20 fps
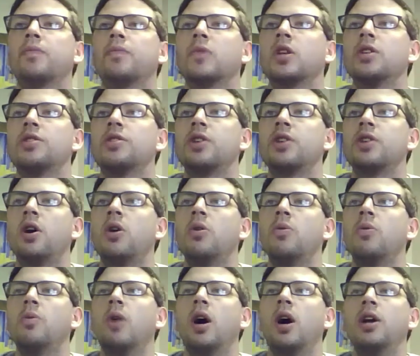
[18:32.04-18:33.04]

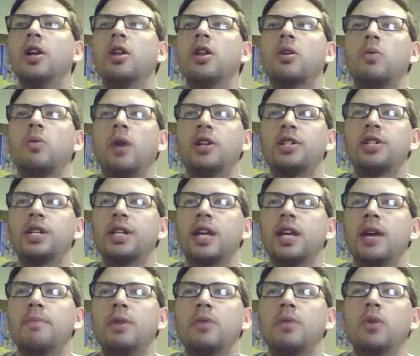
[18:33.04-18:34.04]
so another question that
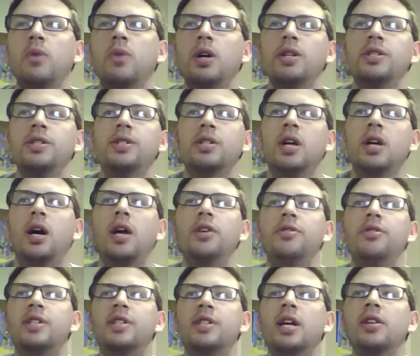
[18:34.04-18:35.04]
came in was uh,
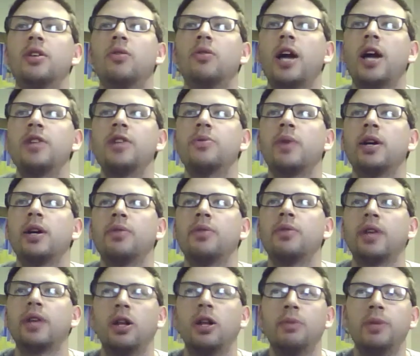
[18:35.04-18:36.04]
you'd said that graduating with an
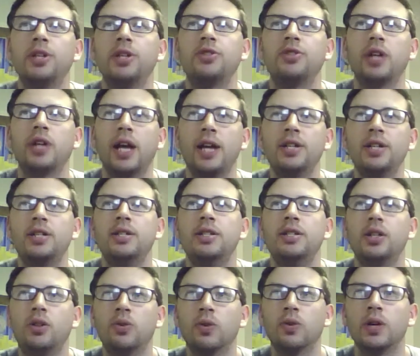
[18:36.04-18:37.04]
elementary ed
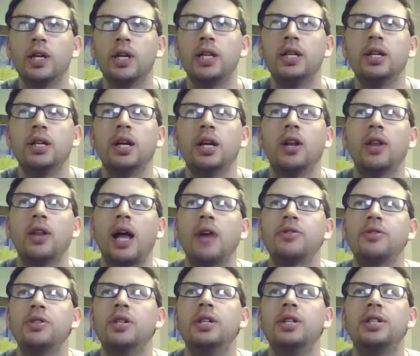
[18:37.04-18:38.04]
degree allows
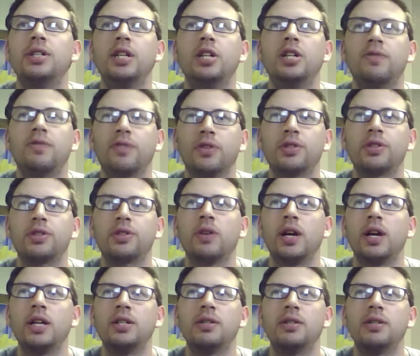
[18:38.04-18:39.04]
you to teach first
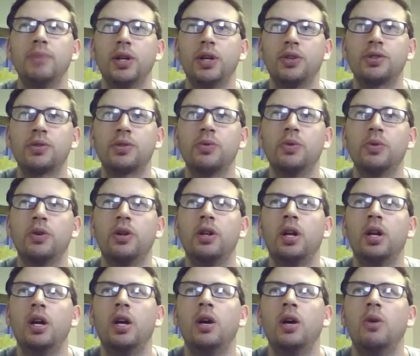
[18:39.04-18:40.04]
grade to middle school.
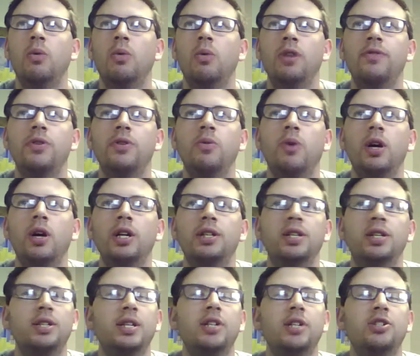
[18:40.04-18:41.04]
What if you wanted to
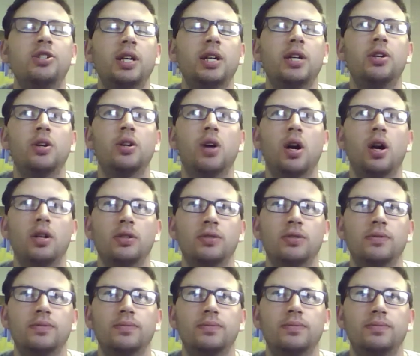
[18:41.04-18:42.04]
teach kindergarten?
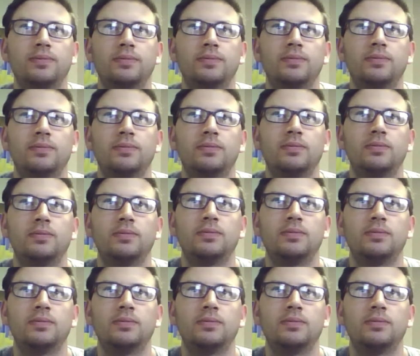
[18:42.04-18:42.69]
Well,